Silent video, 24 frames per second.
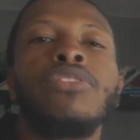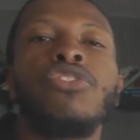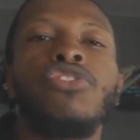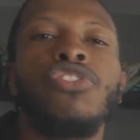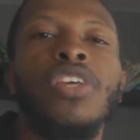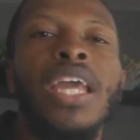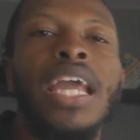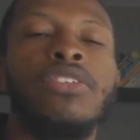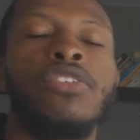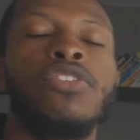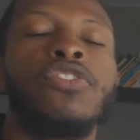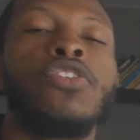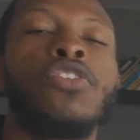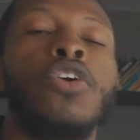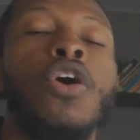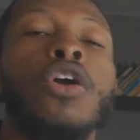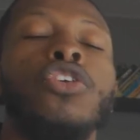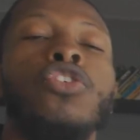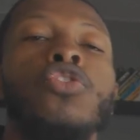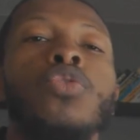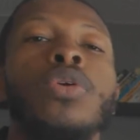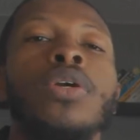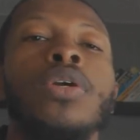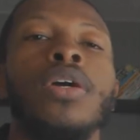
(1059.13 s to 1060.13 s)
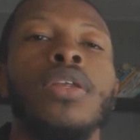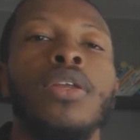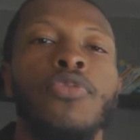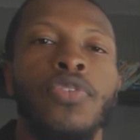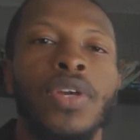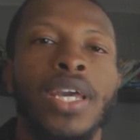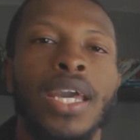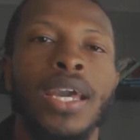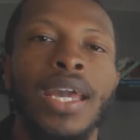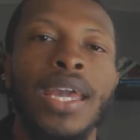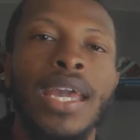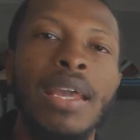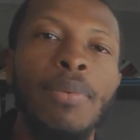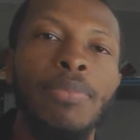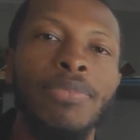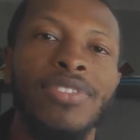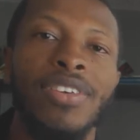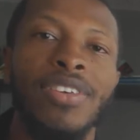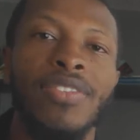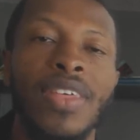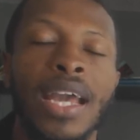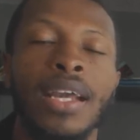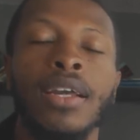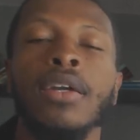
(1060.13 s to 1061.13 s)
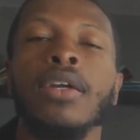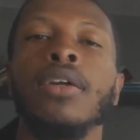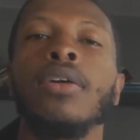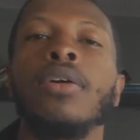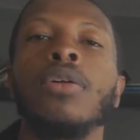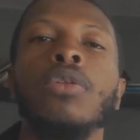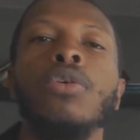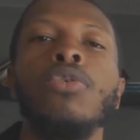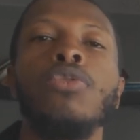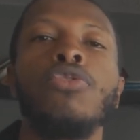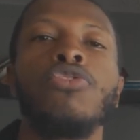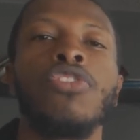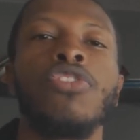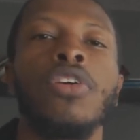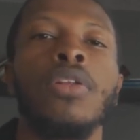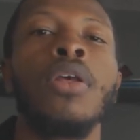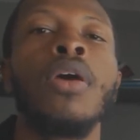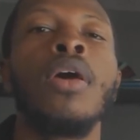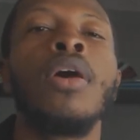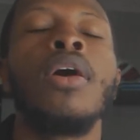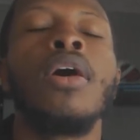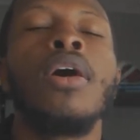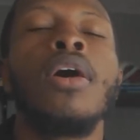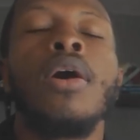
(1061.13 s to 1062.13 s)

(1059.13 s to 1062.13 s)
chances are you could have came to that conclusion